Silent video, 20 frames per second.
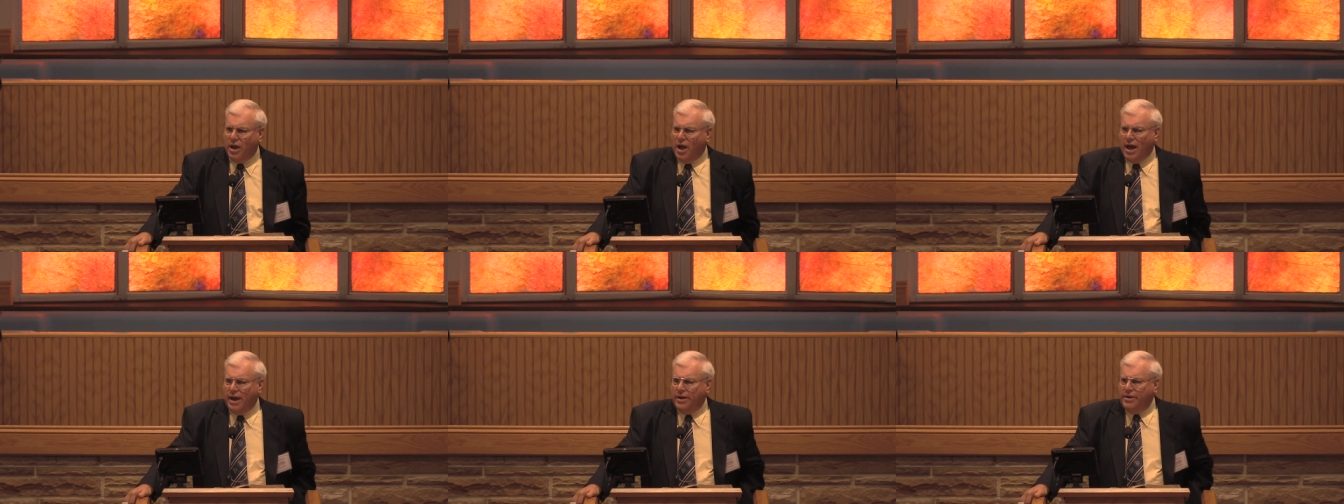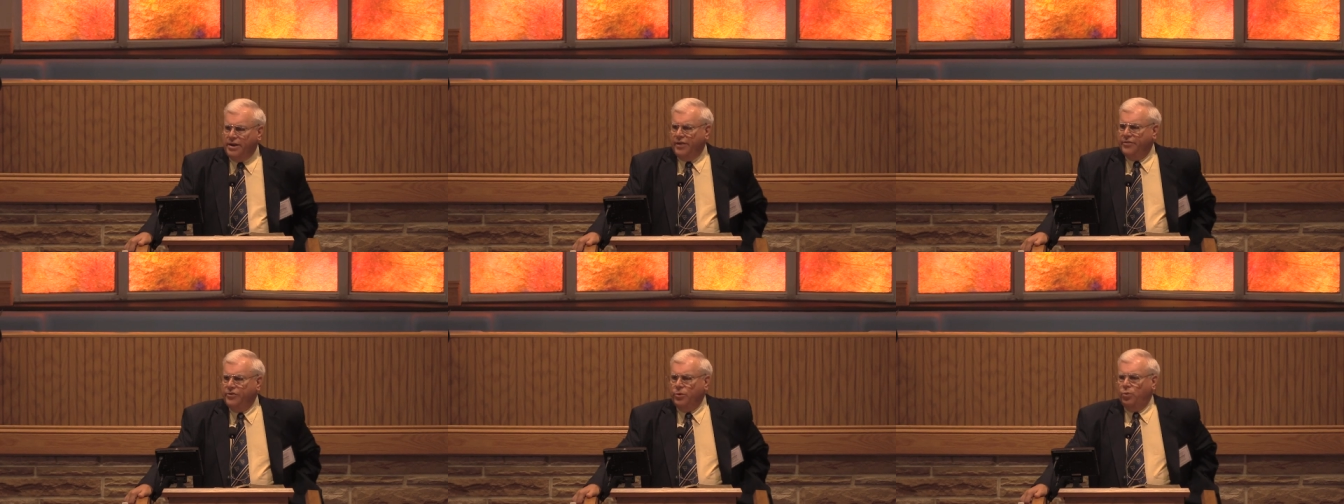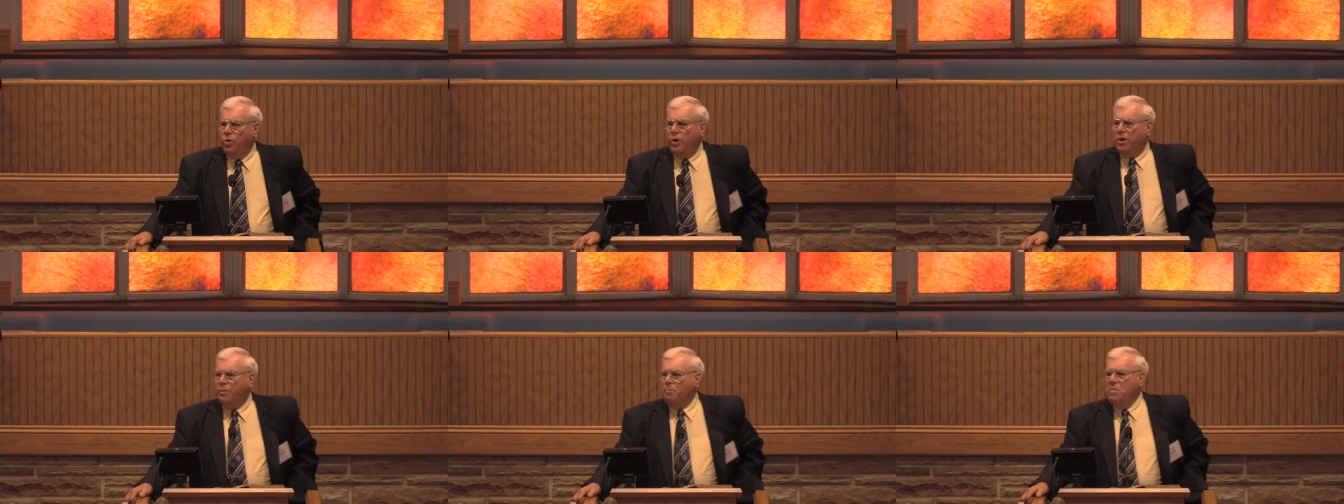God
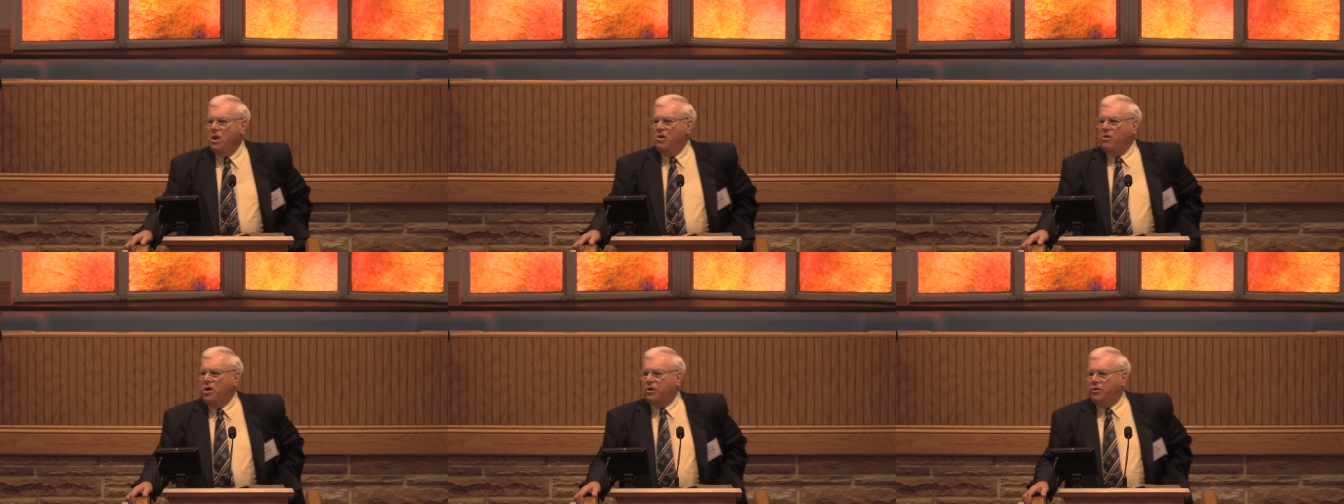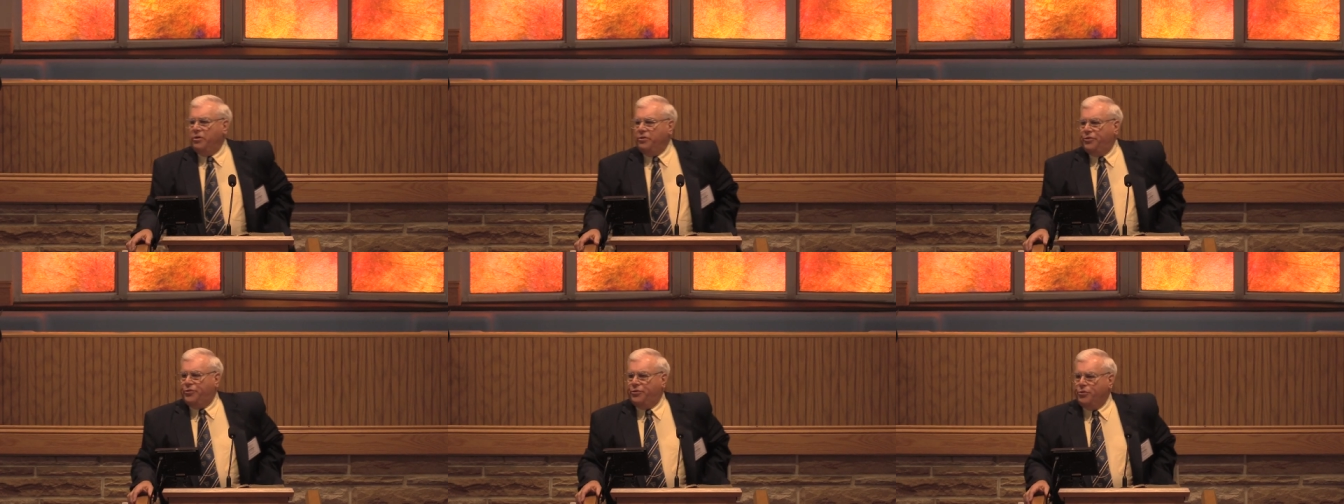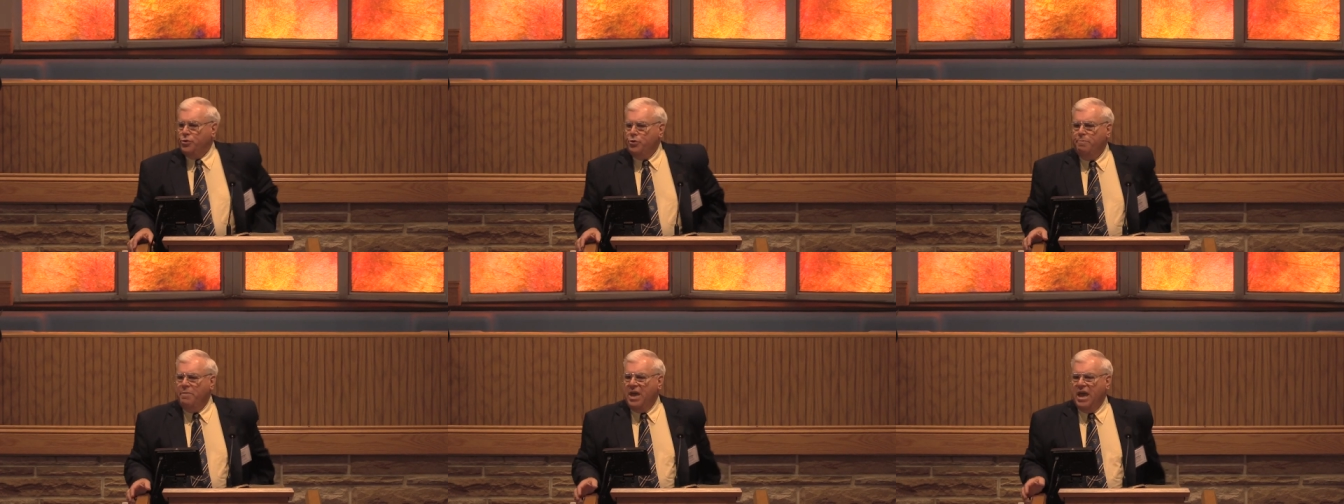doesn't work
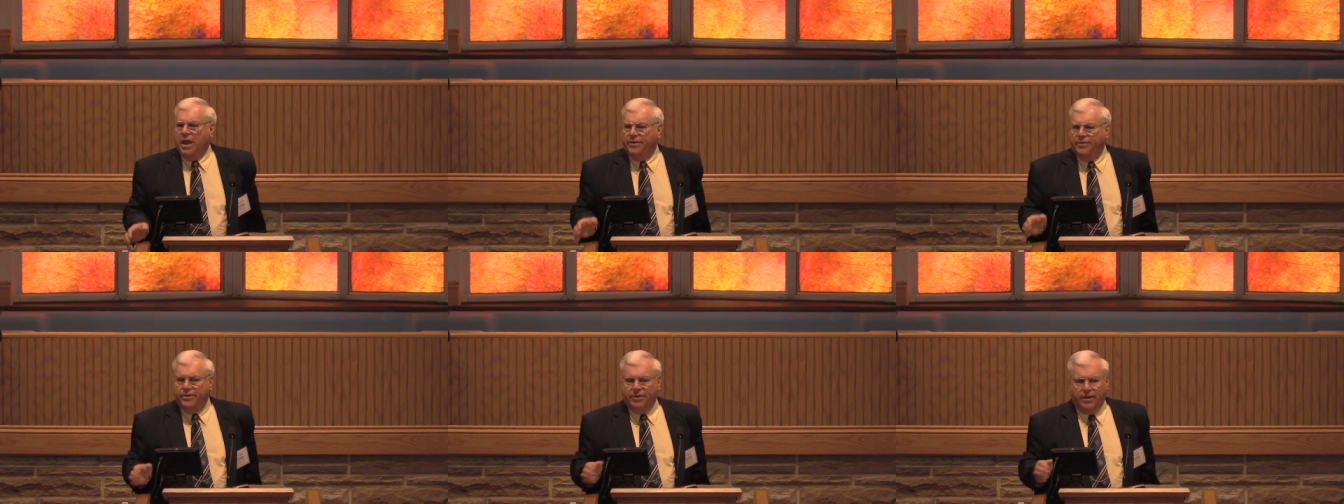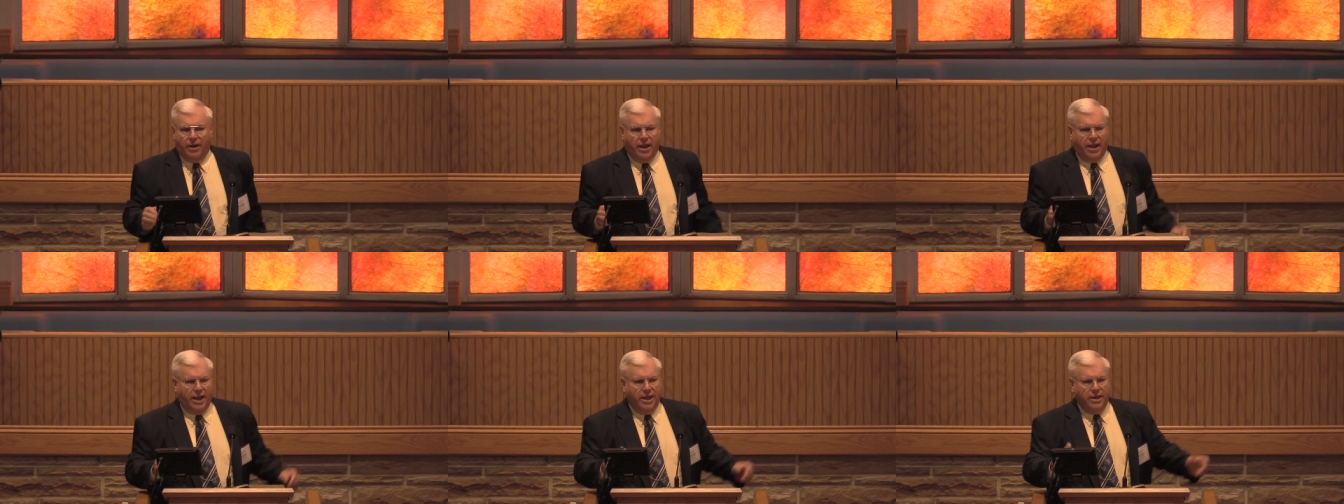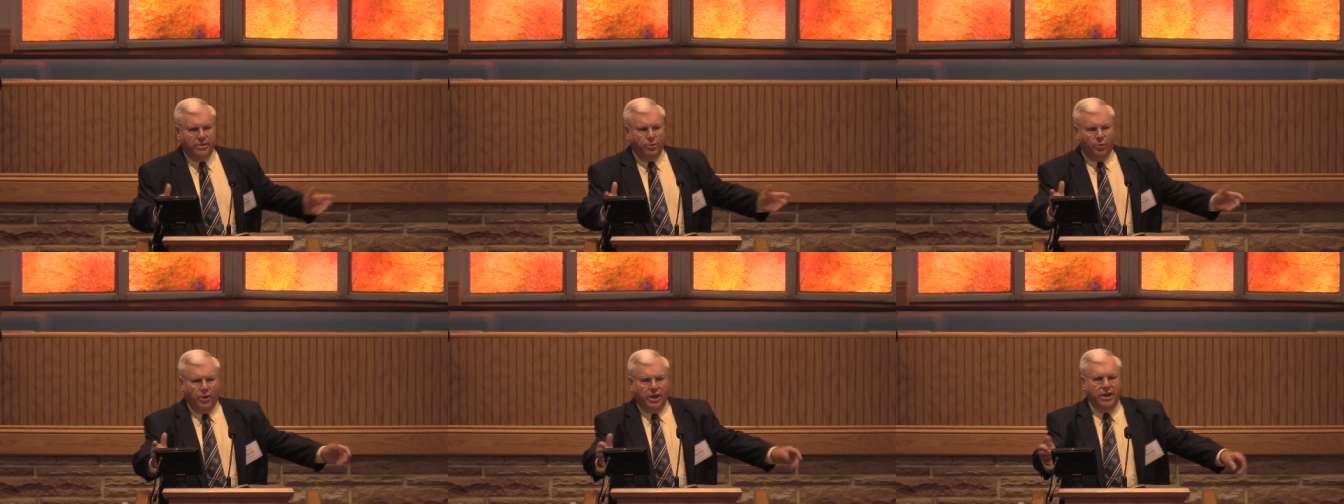miracles through men
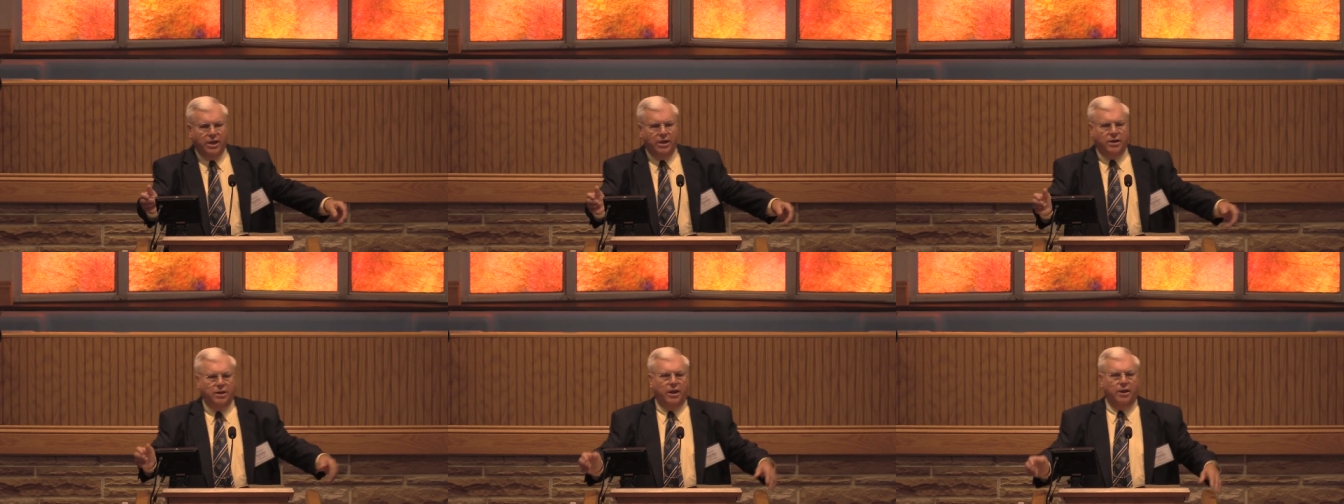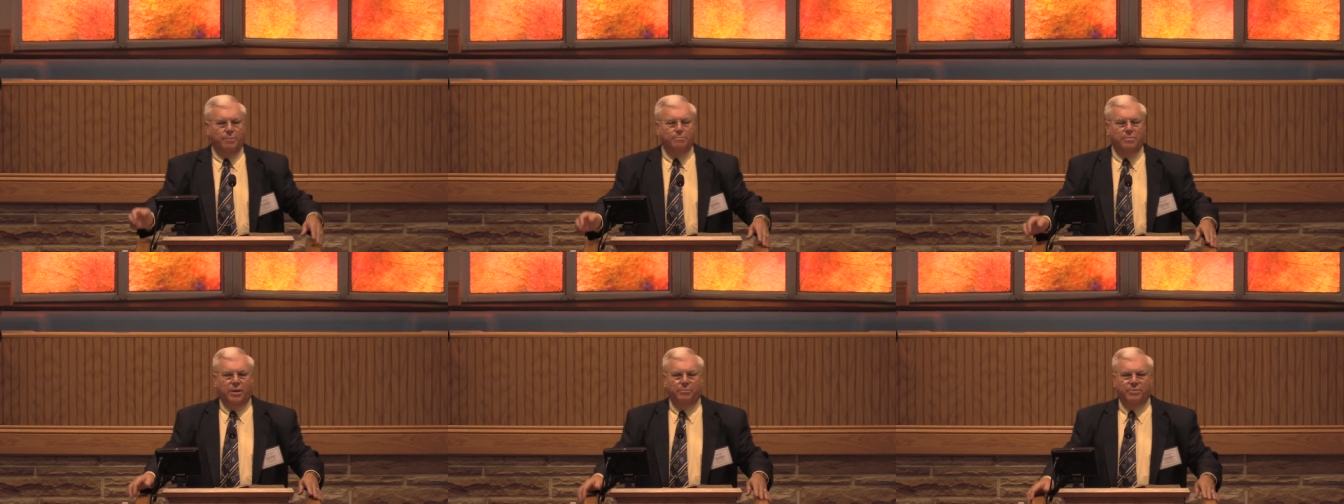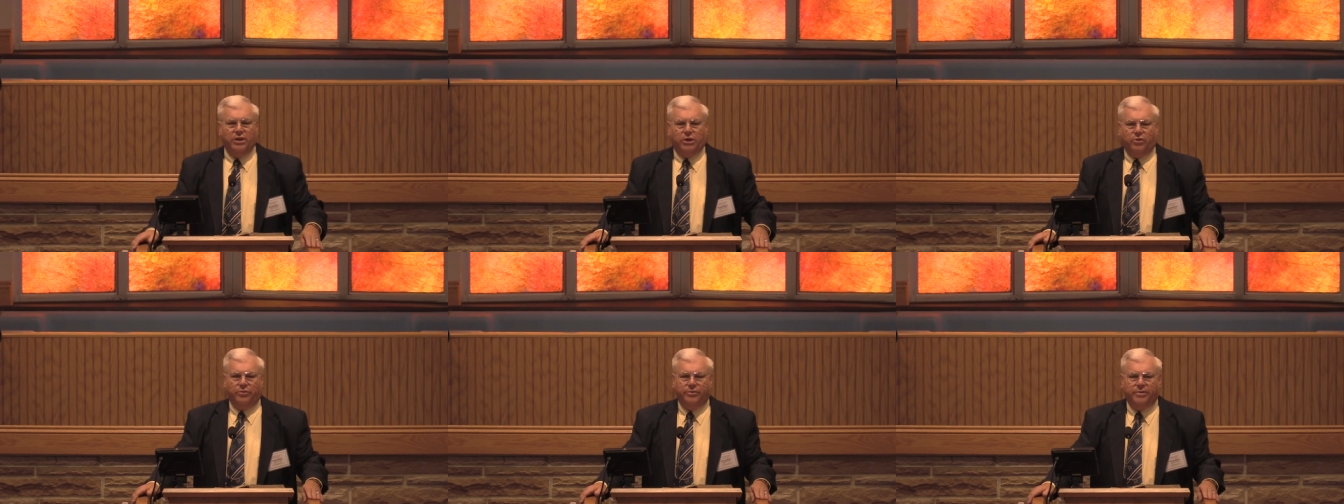today the way he did in
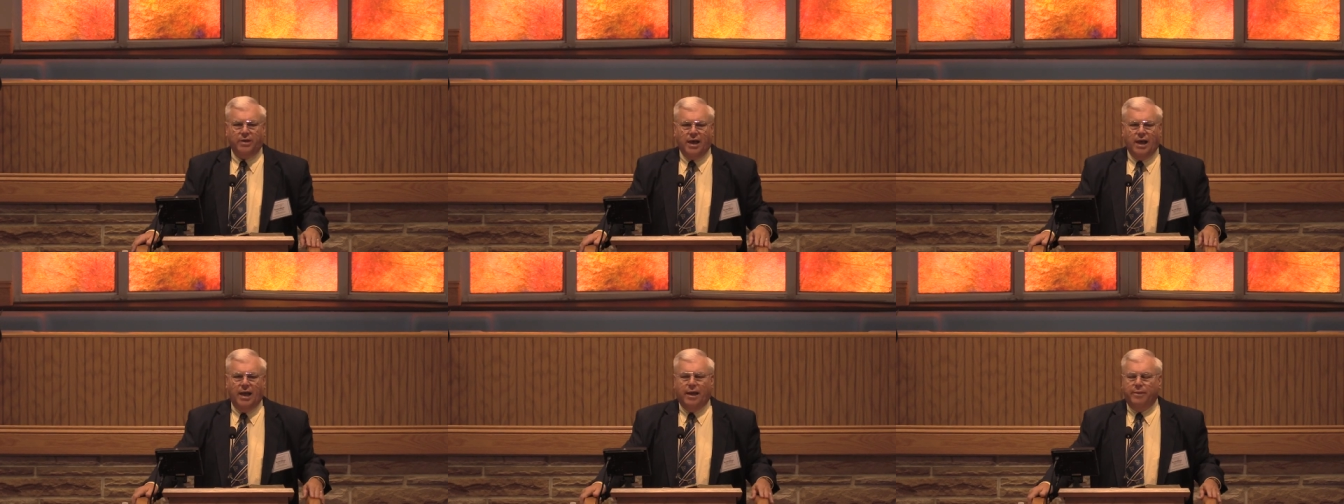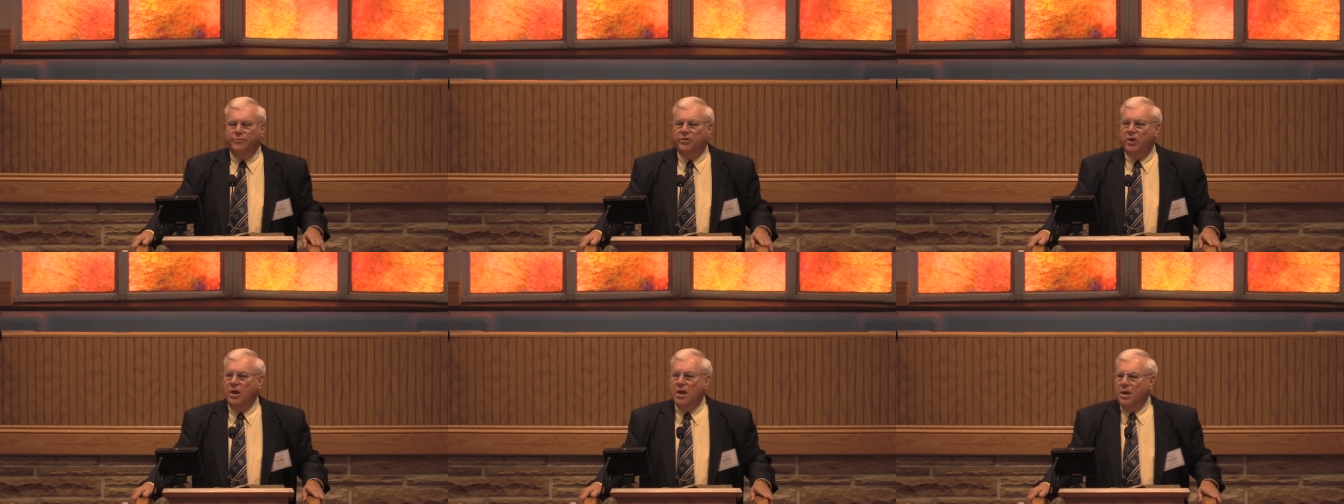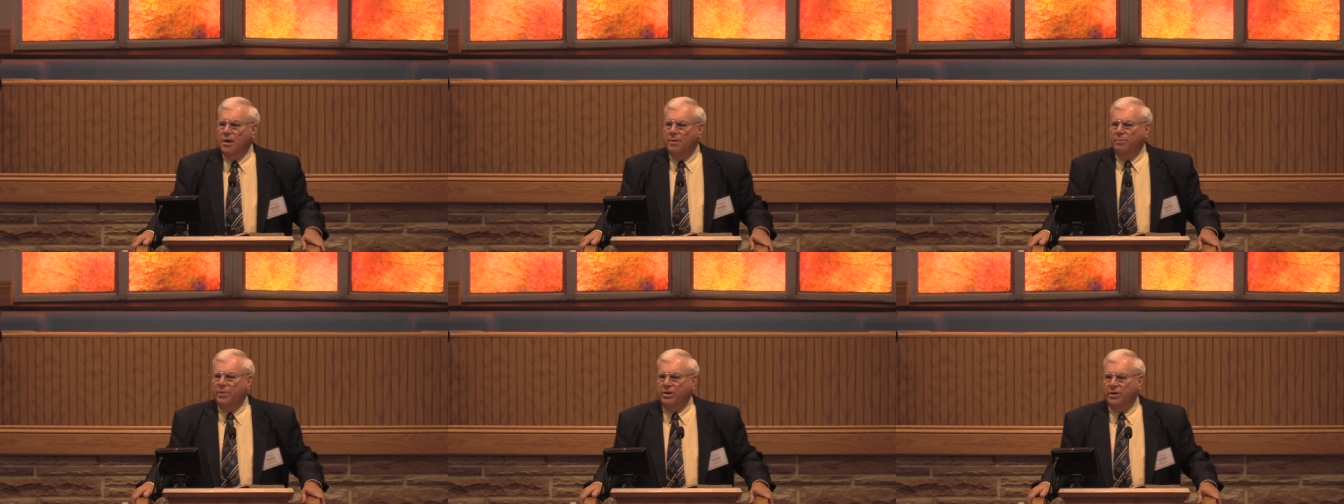biblical
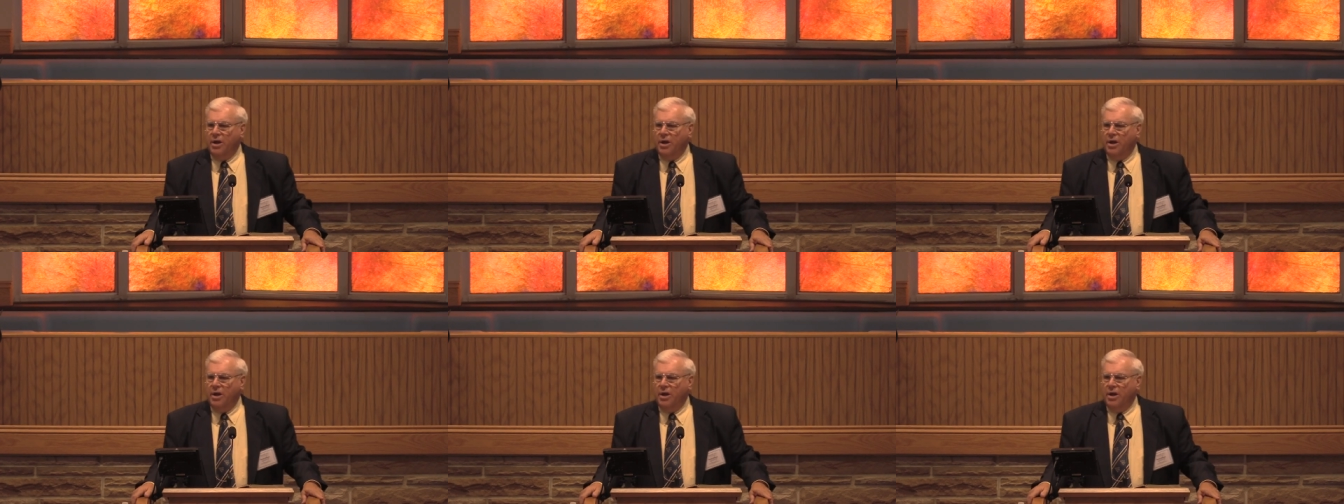times,